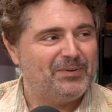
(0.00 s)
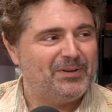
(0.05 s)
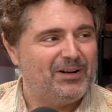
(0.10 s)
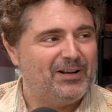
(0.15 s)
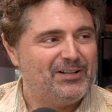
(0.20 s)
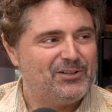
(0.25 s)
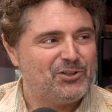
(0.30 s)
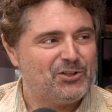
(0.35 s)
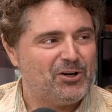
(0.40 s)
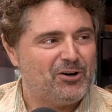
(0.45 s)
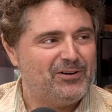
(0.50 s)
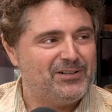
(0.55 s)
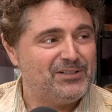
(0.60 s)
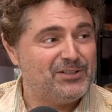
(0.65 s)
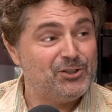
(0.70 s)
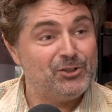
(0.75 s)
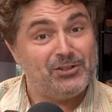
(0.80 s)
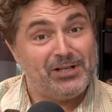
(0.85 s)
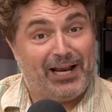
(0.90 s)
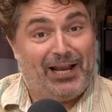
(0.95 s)
insurance.
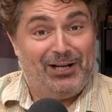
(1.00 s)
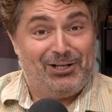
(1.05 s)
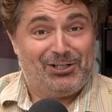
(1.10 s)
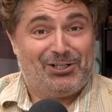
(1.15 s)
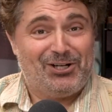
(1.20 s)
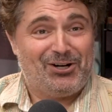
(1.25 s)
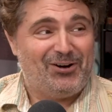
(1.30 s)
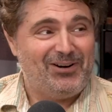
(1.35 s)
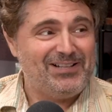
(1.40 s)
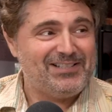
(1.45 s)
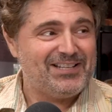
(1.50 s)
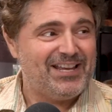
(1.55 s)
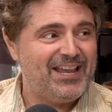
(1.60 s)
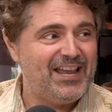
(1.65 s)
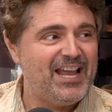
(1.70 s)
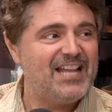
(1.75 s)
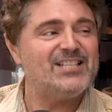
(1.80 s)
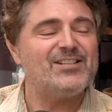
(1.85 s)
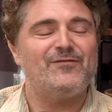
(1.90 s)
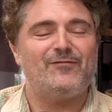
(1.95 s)
You take insurance.
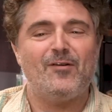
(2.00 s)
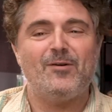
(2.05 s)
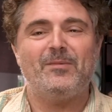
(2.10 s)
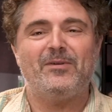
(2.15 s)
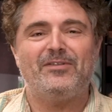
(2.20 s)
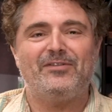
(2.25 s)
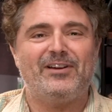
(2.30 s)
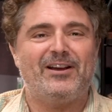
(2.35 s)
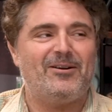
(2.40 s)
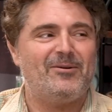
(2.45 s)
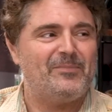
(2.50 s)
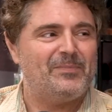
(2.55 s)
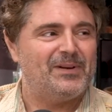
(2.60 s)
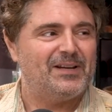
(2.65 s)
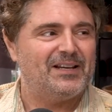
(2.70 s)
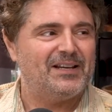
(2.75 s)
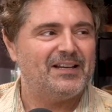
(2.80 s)
It's a form of therapy.